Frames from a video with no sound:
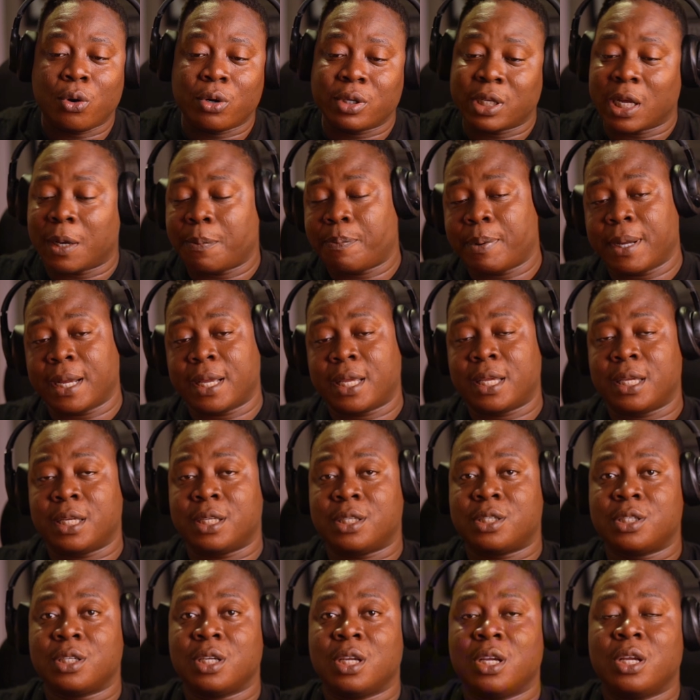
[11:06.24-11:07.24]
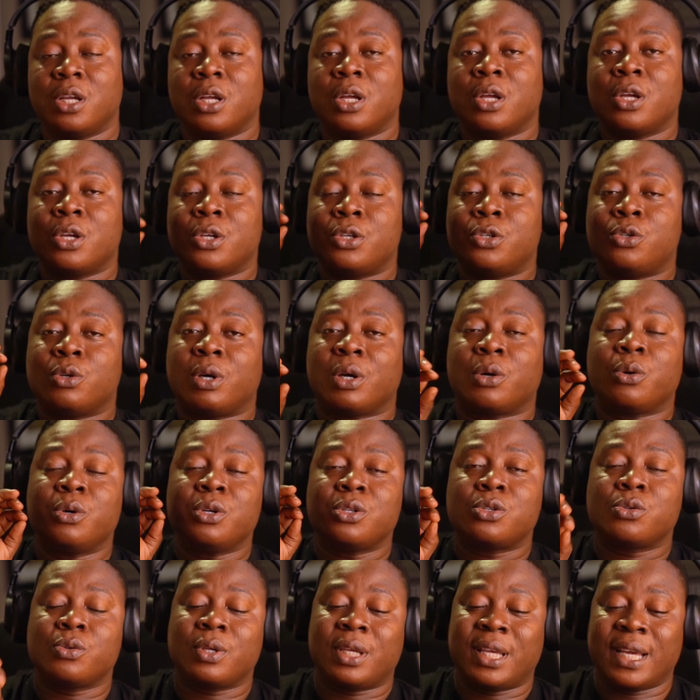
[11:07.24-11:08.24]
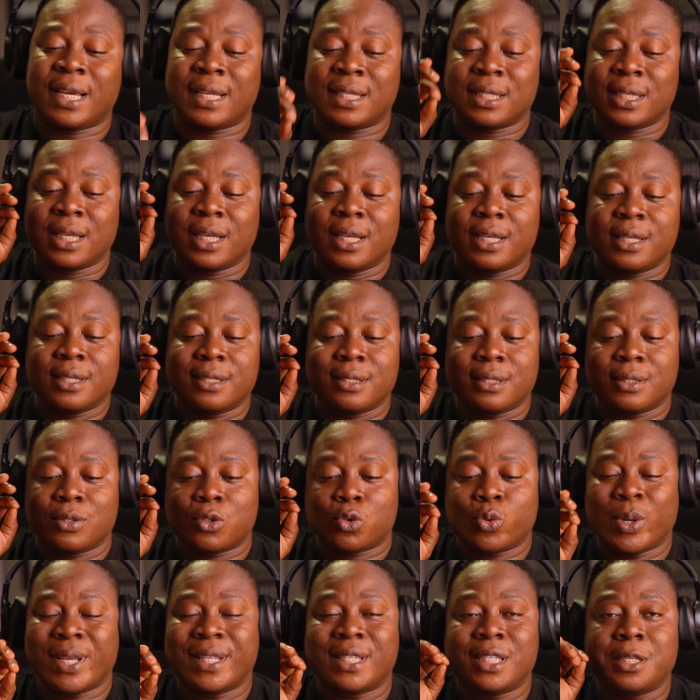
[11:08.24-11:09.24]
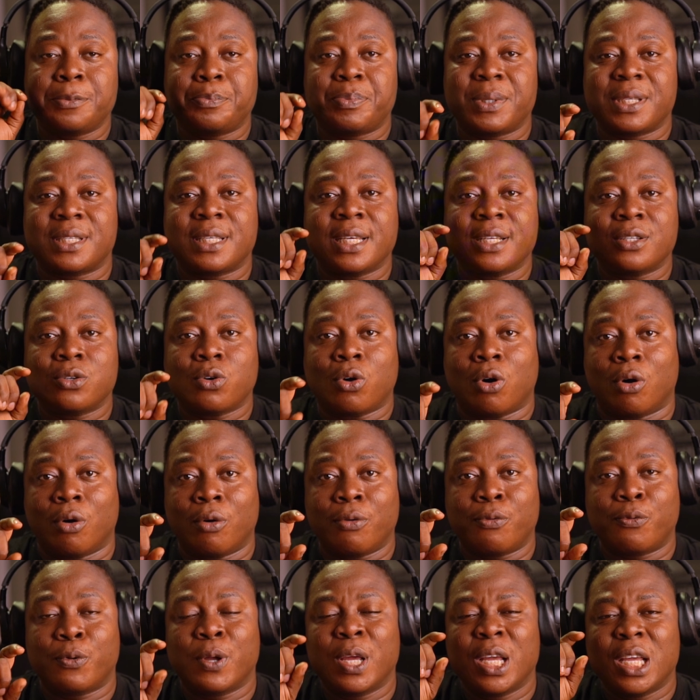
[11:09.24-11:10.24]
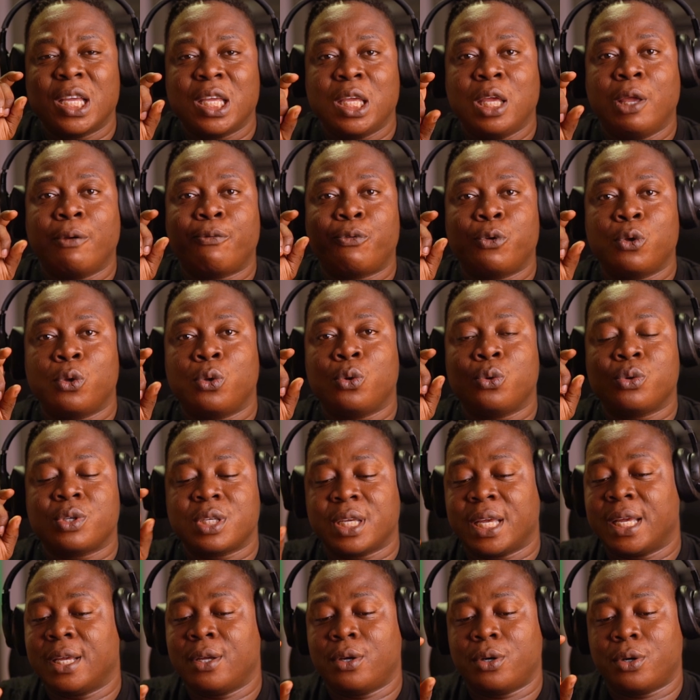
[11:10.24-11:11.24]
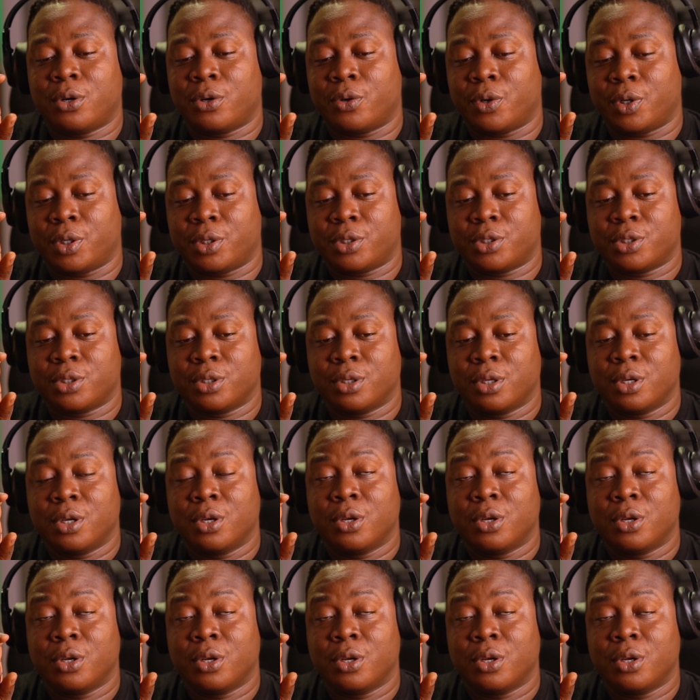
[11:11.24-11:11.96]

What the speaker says: other package, you are going to get 20% off if you use Ncourage.